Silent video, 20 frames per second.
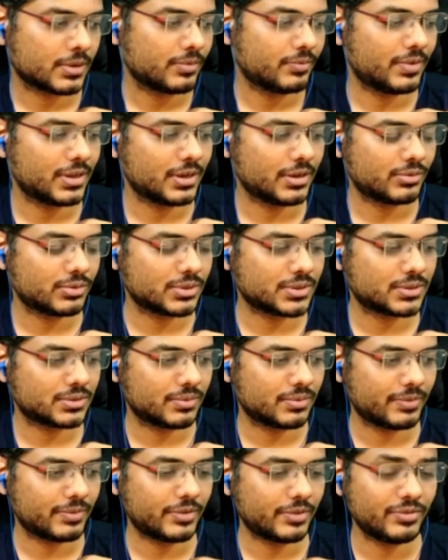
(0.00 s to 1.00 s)
when
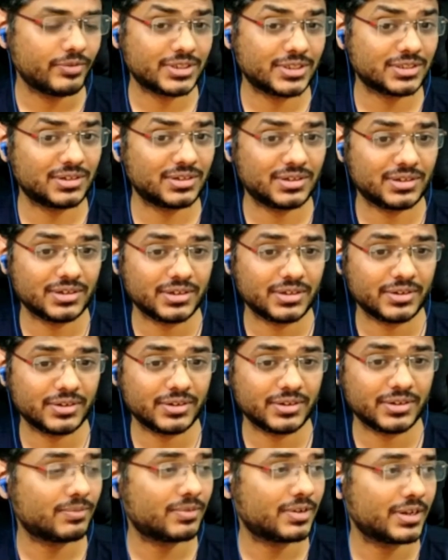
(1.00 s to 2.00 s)
we were just
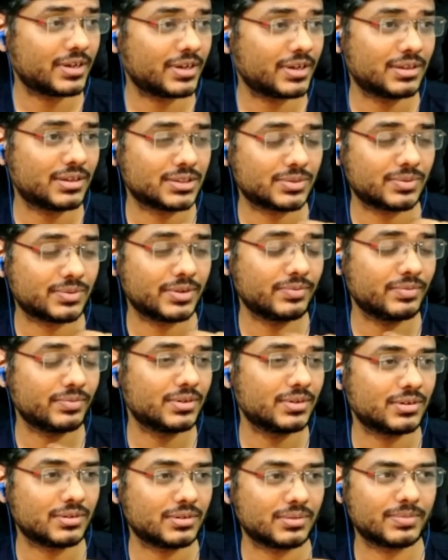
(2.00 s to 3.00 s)
returning from YK, that's
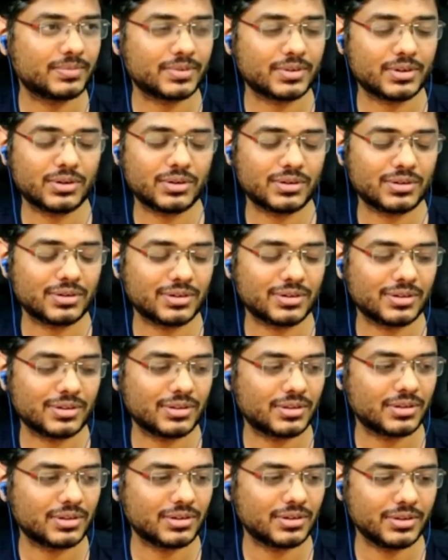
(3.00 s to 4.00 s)
when
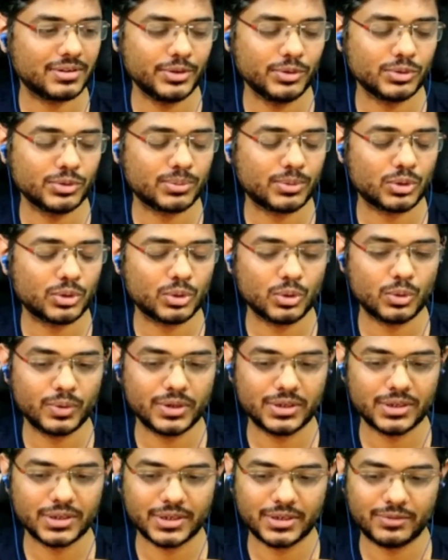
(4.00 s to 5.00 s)
news about
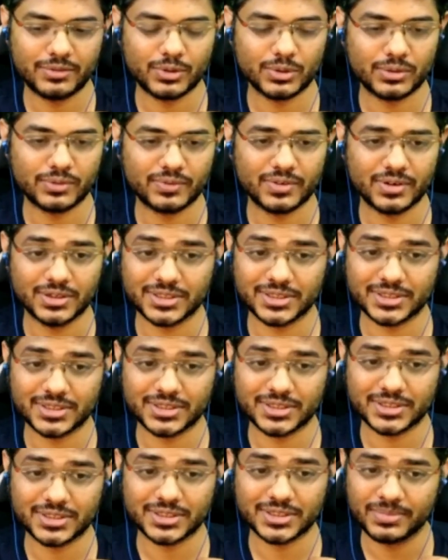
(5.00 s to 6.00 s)
COVID hit for the first
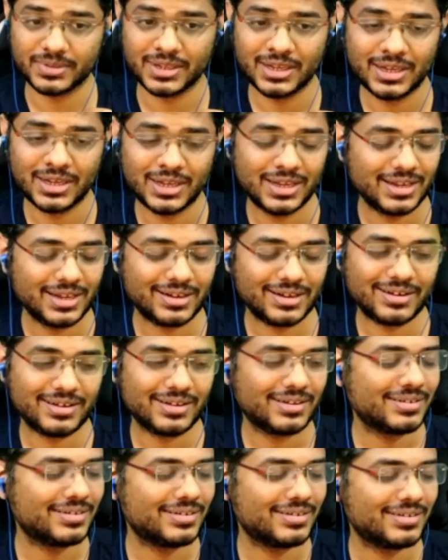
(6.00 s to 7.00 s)
time.
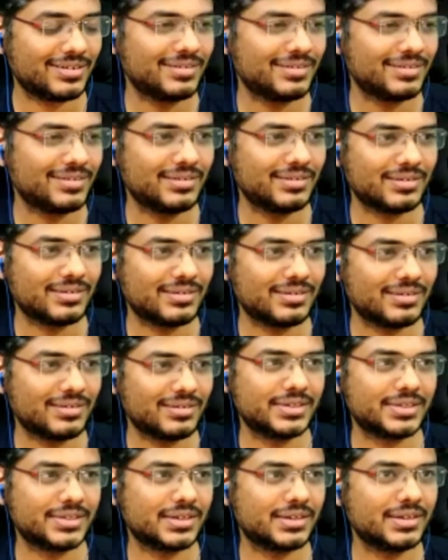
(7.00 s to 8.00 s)
And
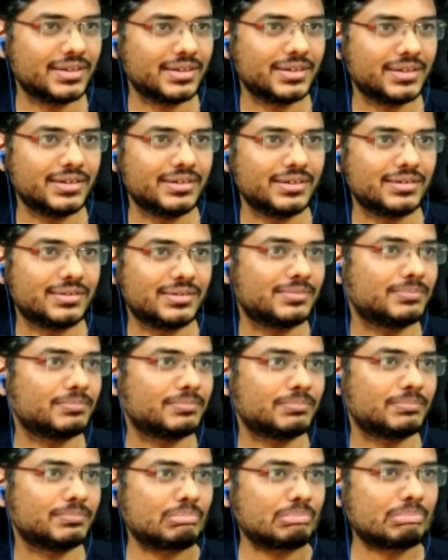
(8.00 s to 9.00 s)
initially,
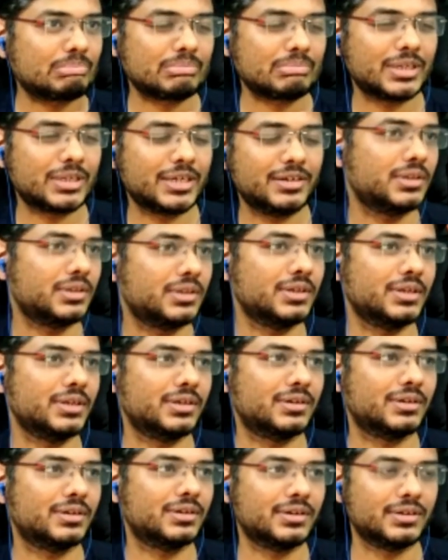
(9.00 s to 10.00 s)
it didn't look so
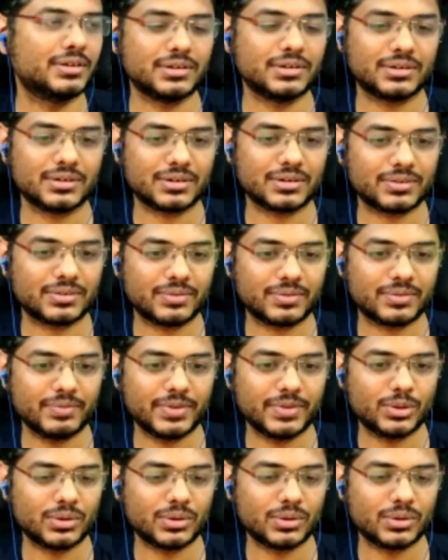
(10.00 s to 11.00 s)
threatening.
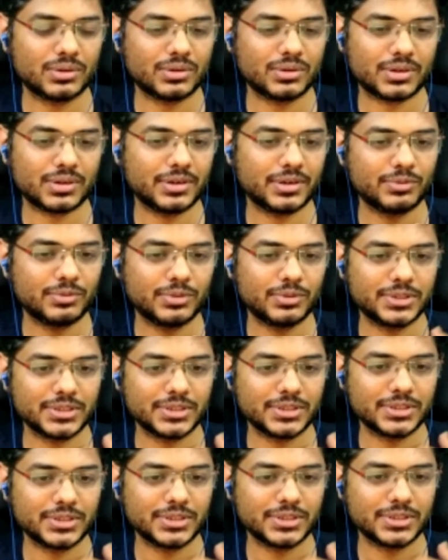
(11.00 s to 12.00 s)
We thought
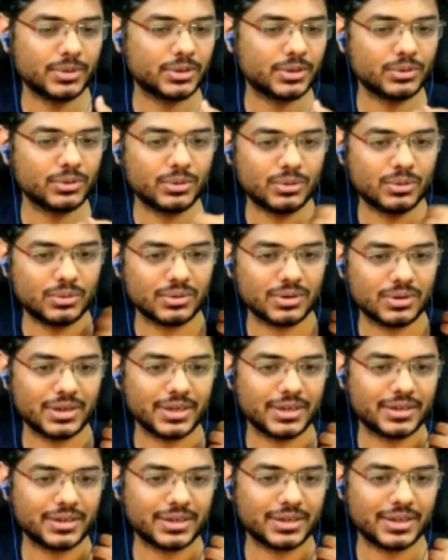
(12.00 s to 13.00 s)
it would just come and
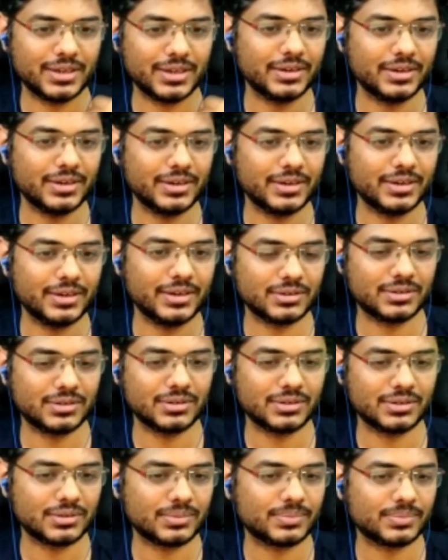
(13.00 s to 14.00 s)
go like any
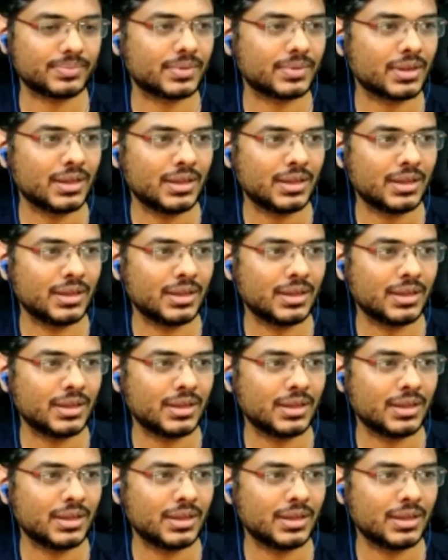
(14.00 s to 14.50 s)
other